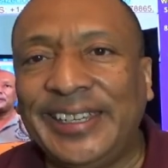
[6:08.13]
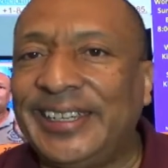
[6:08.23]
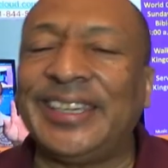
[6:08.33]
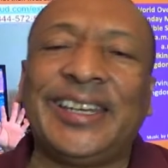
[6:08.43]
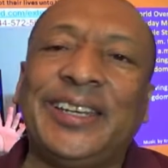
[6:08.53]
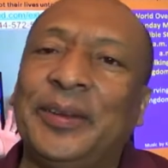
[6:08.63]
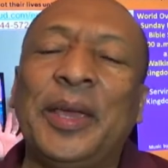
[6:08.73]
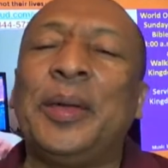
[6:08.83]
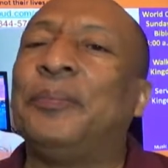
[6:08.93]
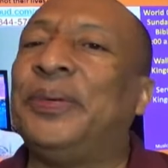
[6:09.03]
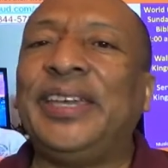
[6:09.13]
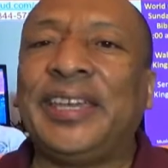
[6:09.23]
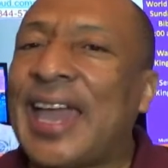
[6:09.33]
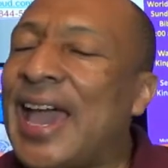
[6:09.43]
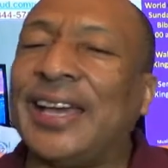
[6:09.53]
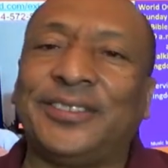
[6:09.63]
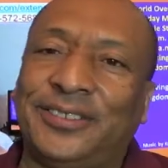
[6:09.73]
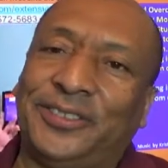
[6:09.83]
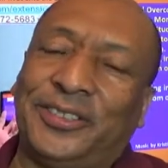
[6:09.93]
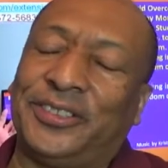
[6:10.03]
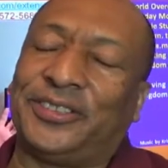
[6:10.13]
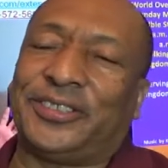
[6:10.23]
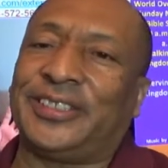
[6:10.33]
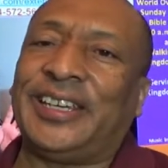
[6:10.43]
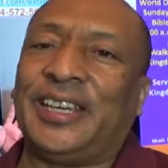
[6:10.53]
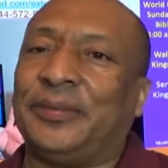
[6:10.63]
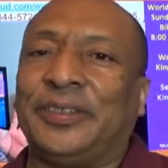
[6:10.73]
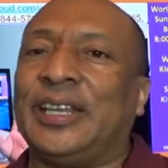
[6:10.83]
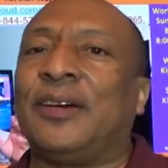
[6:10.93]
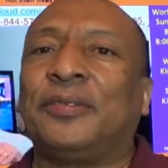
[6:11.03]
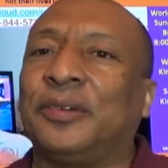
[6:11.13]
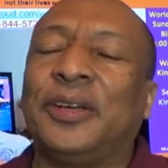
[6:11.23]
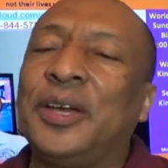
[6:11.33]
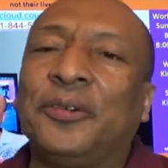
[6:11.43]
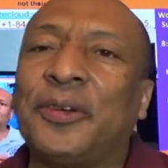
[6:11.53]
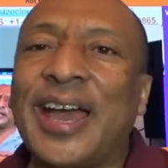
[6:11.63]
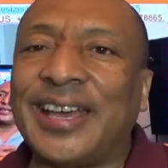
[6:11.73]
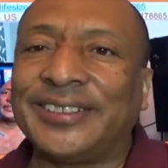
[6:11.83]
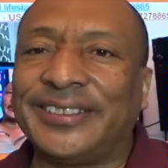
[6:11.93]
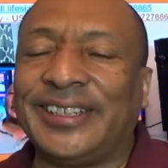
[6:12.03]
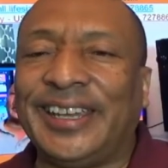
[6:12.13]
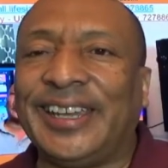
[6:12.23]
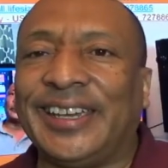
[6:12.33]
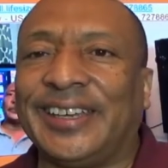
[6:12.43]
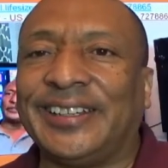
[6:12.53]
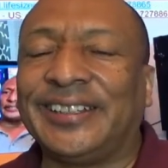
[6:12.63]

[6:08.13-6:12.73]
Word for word: Get it, be cast into the sea and never rise again.